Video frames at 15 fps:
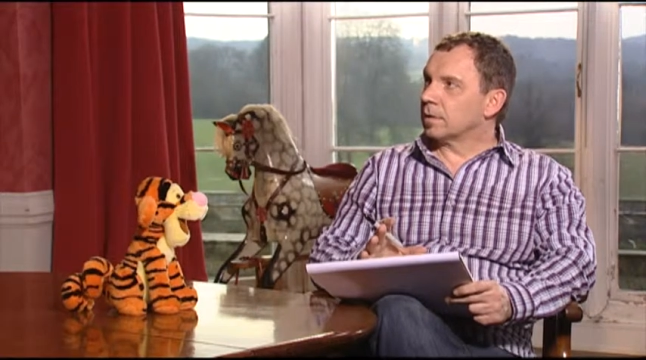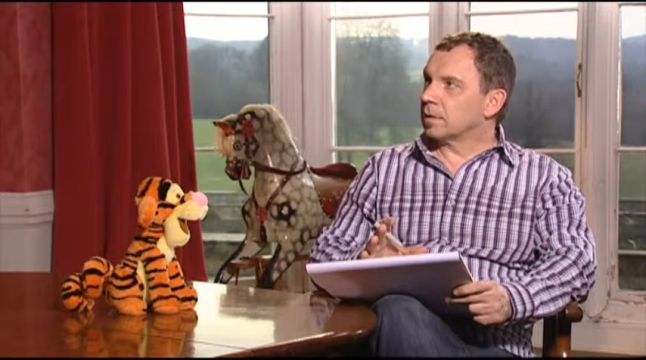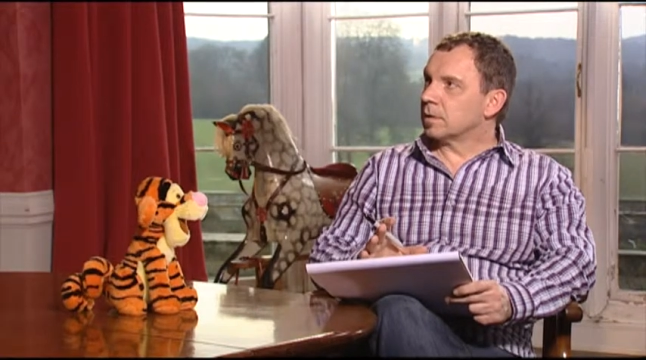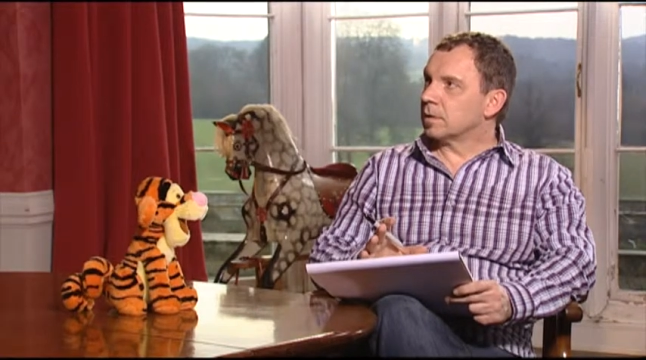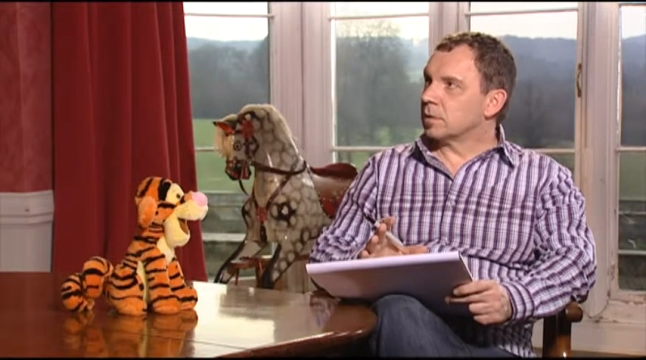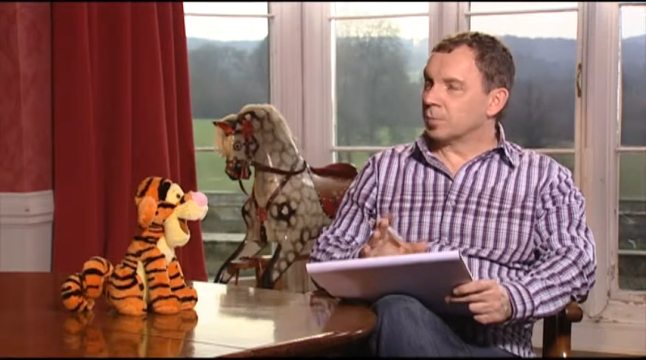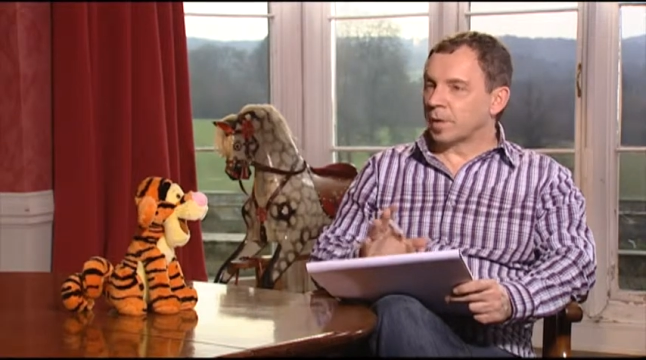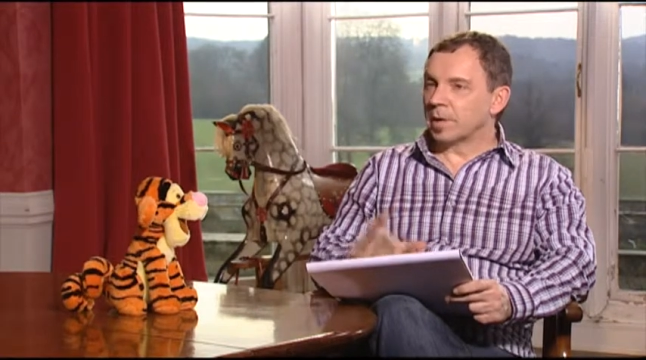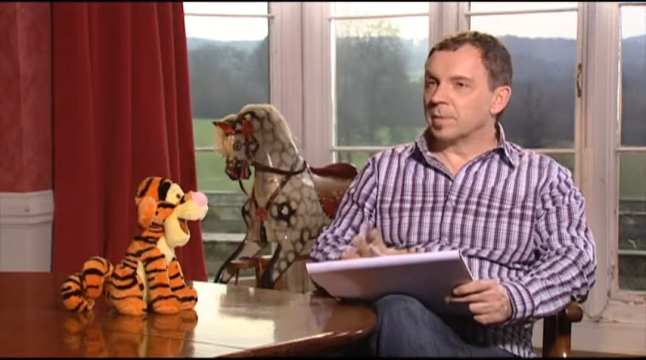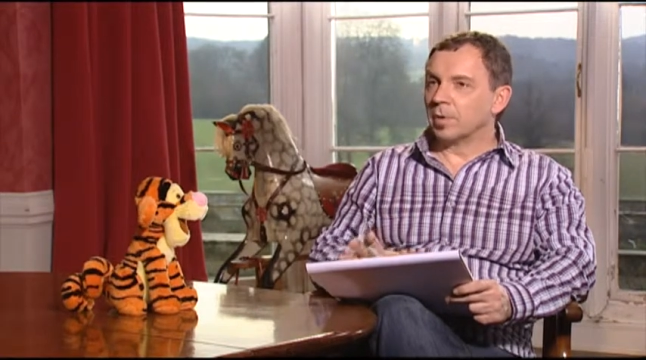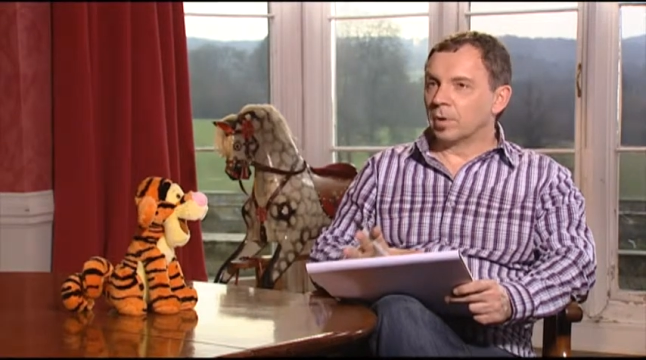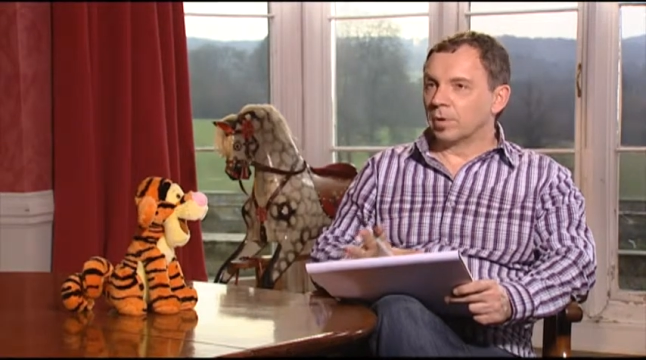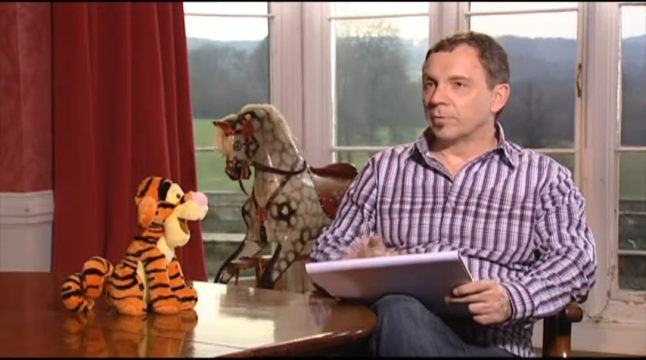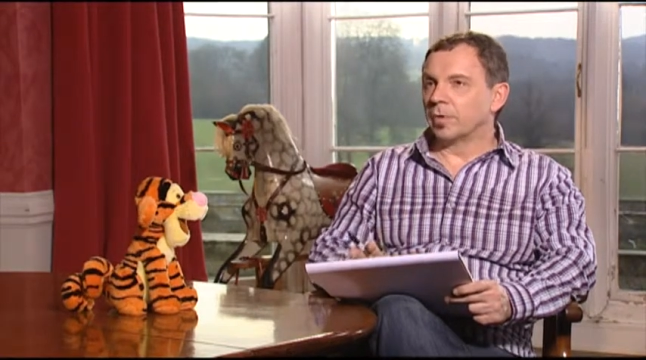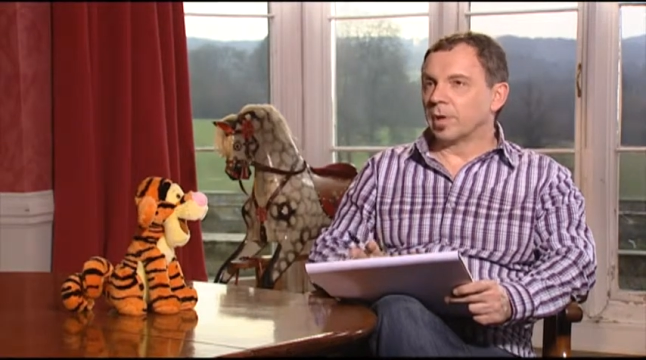uh,
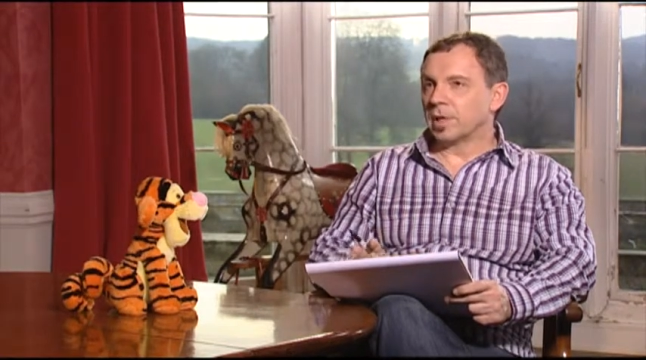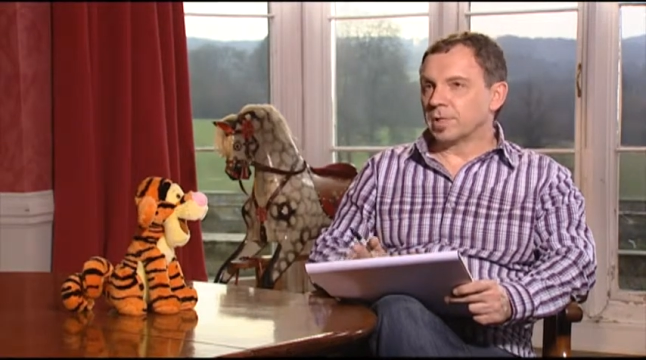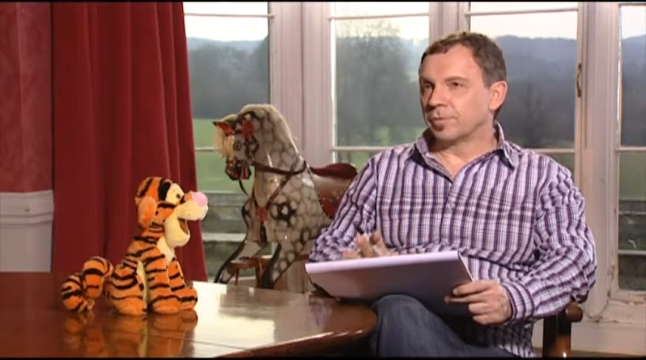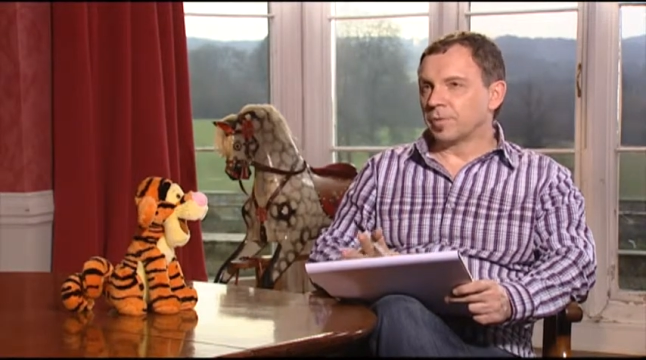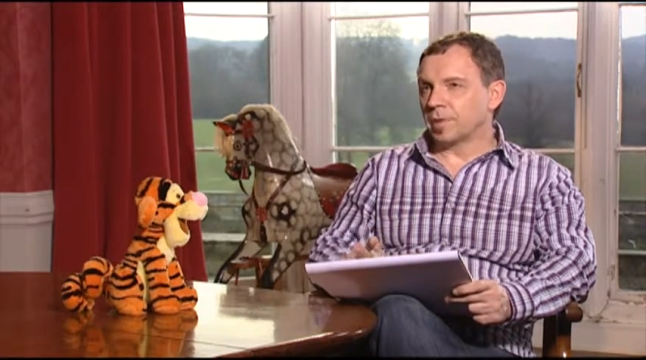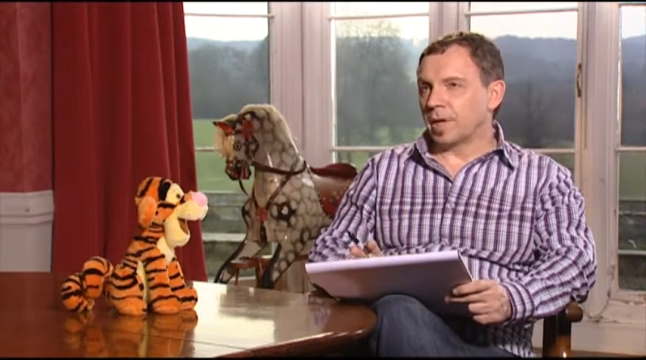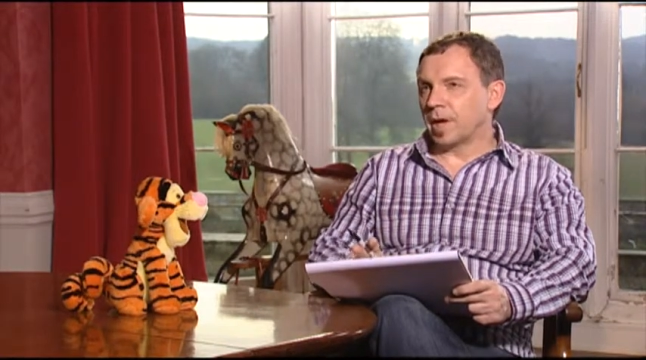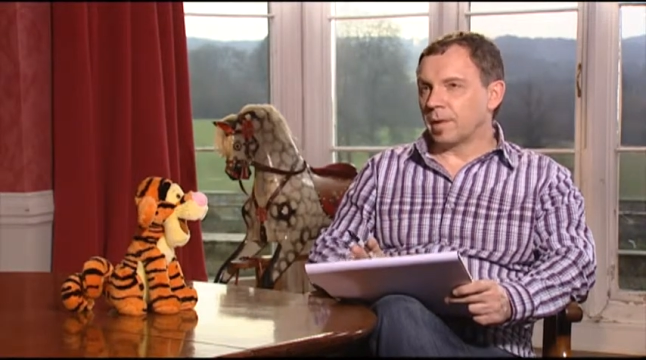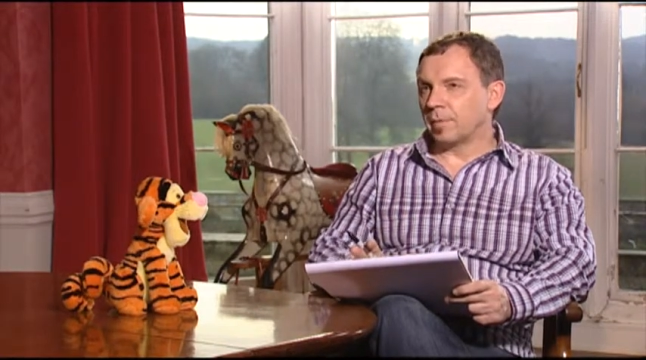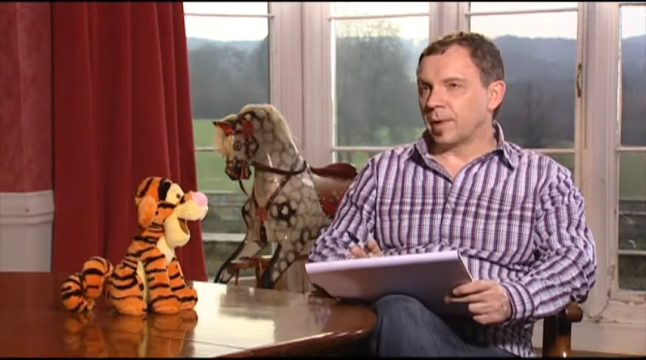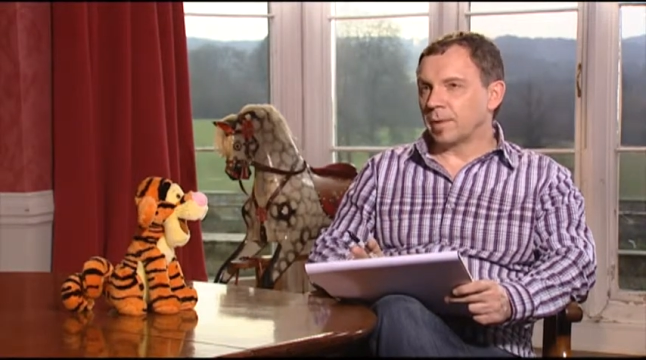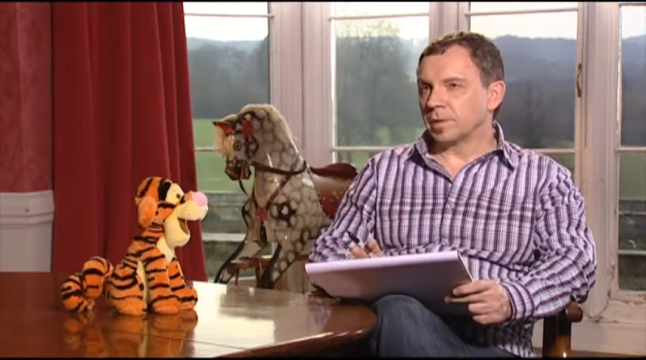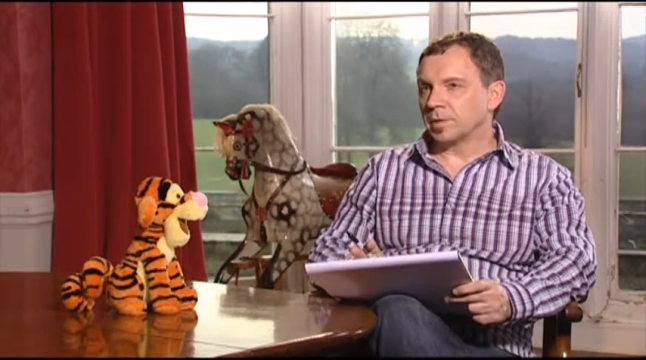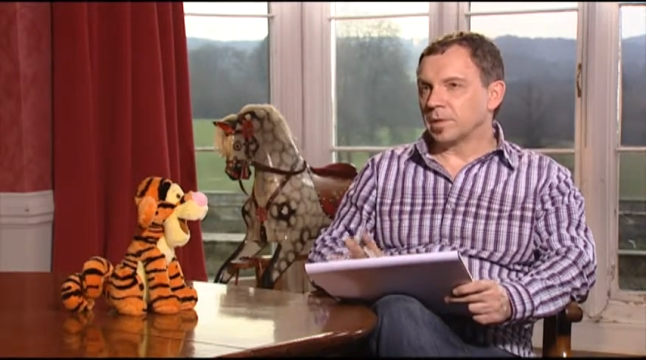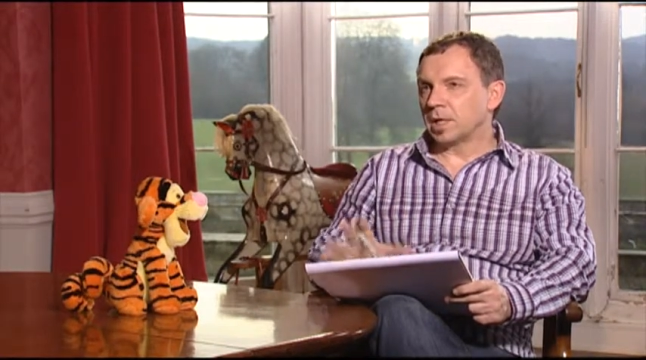springboard for us, for the
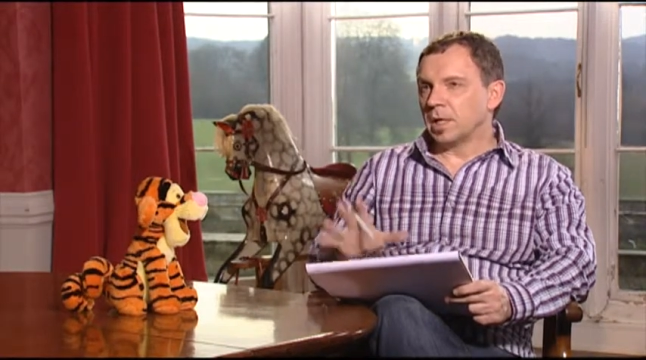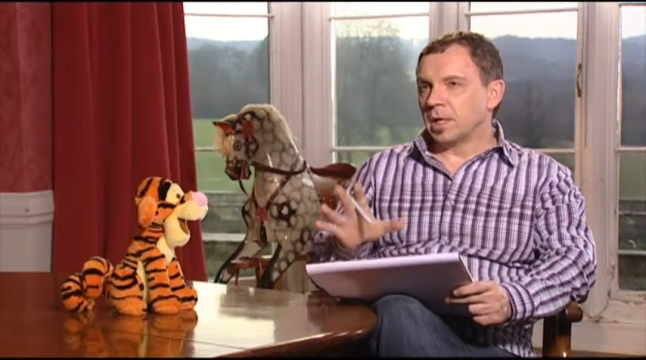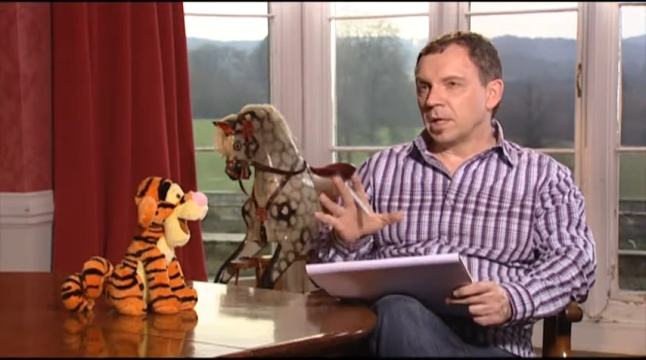animators.